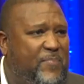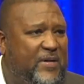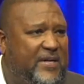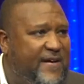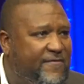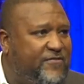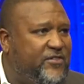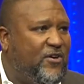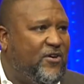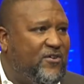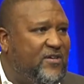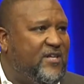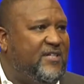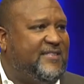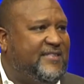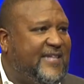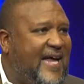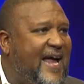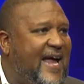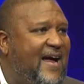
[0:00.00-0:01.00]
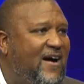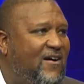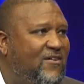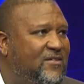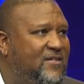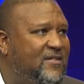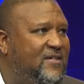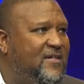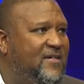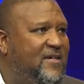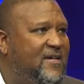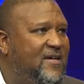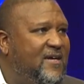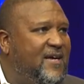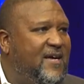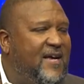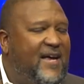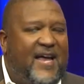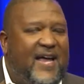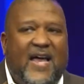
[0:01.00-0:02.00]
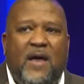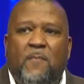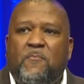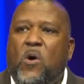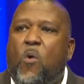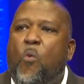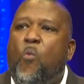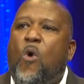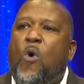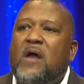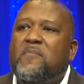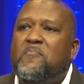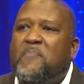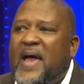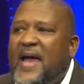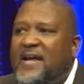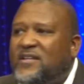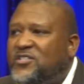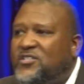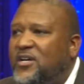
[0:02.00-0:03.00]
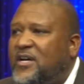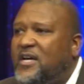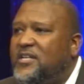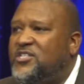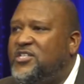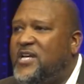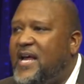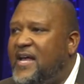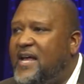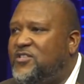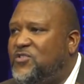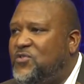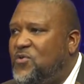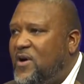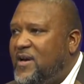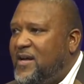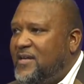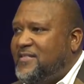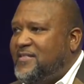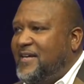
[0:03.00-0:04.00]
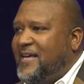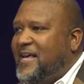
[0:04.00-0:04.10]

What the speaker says: I believe, turned us down. But one bank took a chance on us.